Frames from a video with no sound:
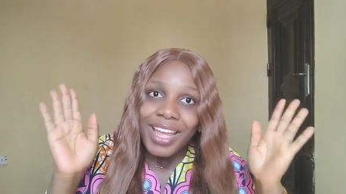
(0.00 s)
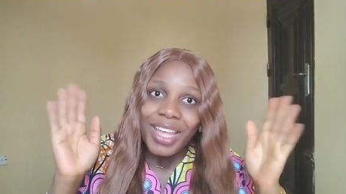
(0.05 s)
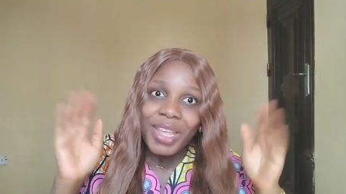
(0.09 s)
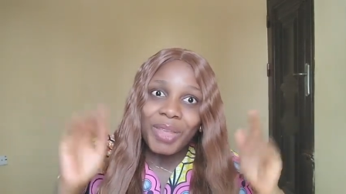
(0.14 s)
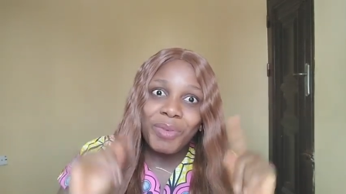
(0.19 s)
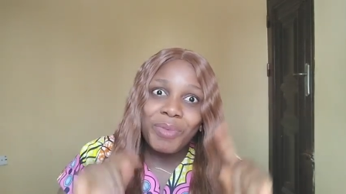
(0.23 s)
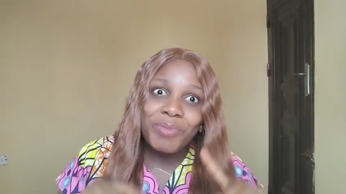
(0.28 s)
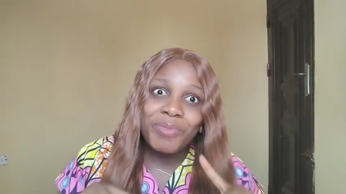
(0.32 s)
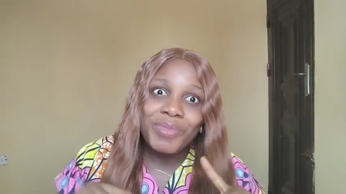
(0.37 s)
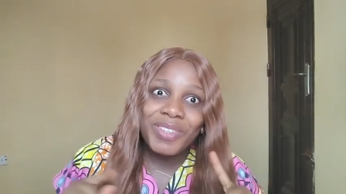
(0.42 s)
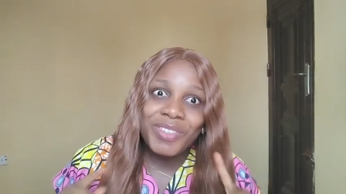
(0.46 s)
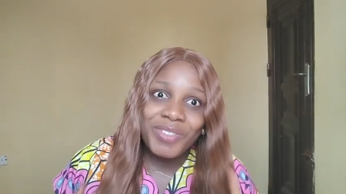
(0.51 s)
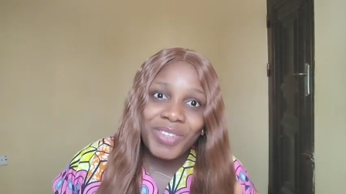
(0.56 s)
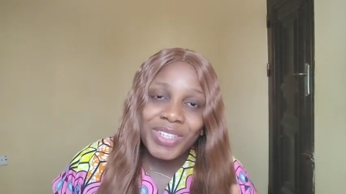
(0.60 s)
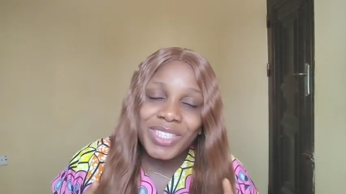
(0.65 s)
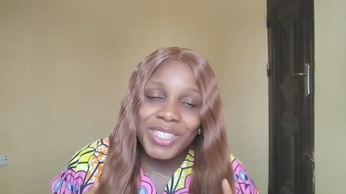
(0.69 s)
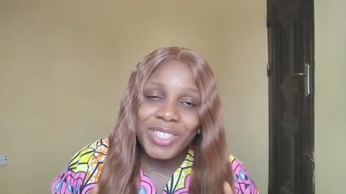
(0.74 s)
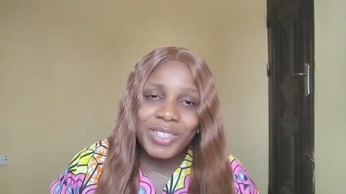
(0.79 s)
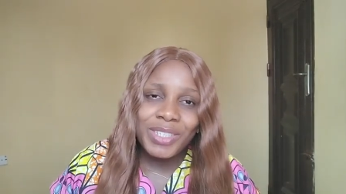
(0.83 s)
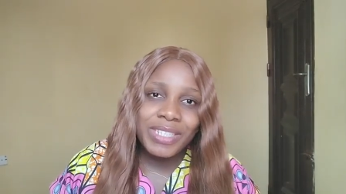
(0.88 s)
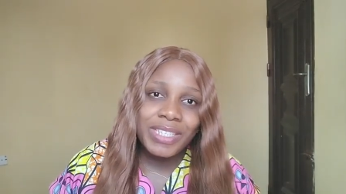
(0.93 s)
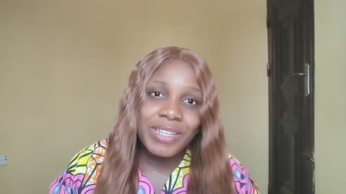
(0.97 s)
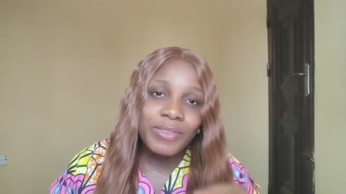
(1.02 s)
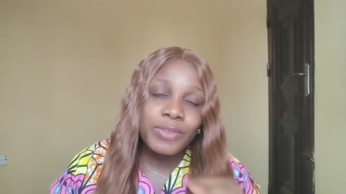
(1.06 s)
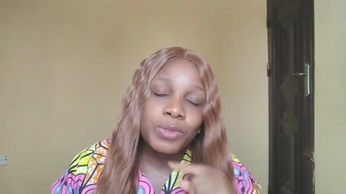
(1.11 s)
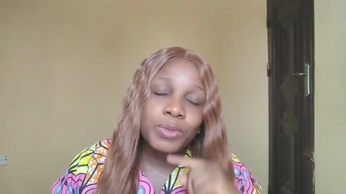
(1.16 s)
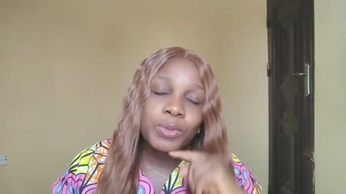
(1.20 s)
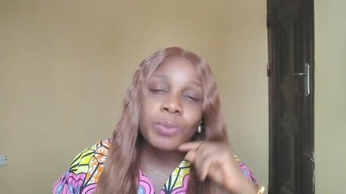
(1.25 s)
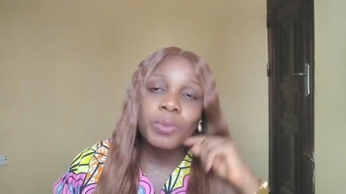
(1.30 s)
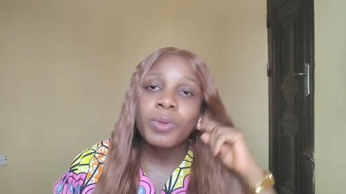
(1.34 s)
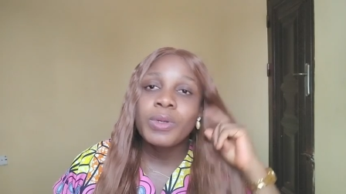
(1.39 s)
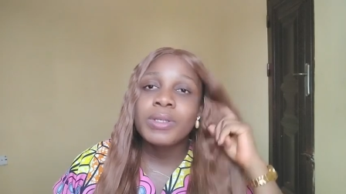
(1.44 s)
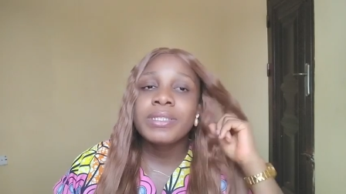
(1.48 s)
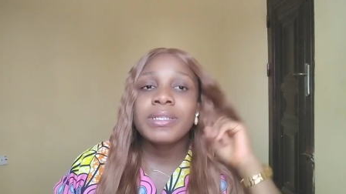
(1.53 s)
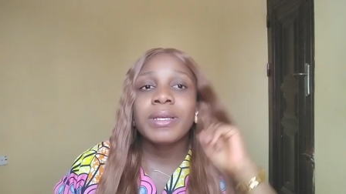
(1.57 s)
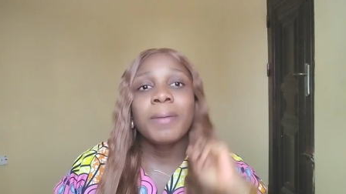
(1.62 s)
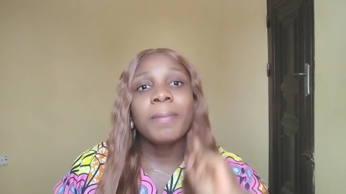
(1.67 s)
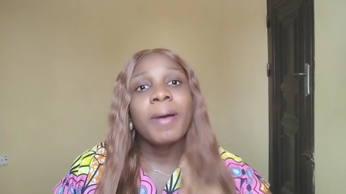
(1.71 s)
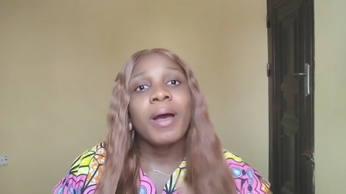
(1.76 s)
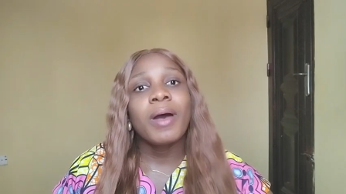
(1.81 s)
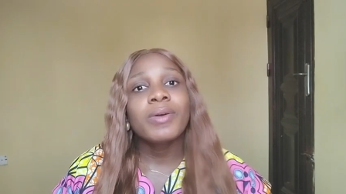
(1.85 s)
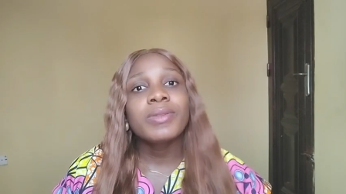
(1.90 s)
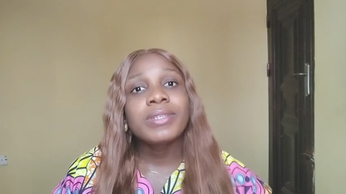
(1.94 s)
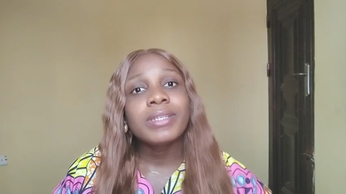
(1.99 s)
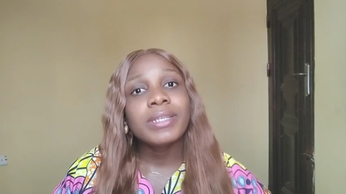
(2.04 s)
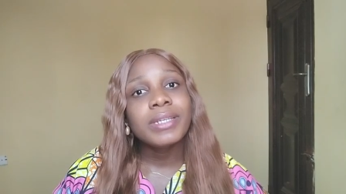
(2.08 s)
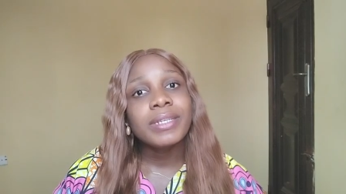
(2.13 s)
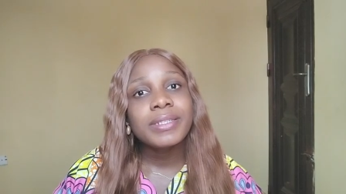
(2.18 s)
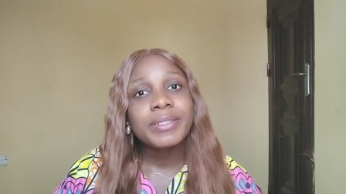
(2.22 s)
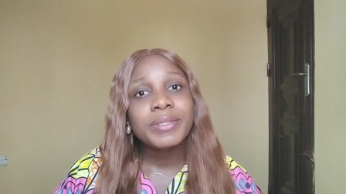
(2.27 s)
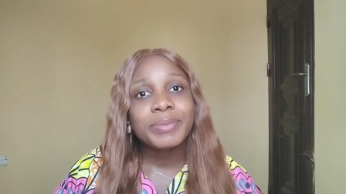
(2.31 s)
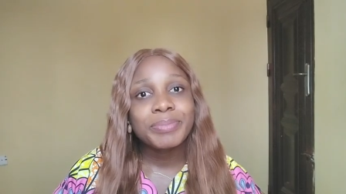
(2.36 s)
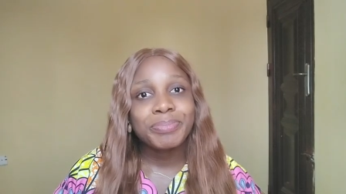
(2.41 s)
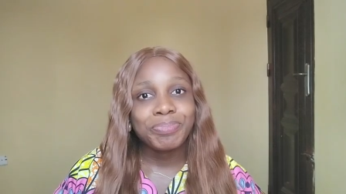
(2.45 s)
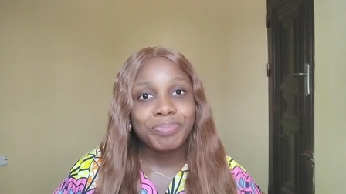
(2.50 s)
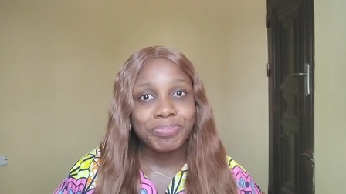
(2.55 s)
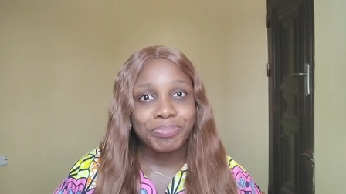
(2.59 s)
you won't be stressing yourself too much about it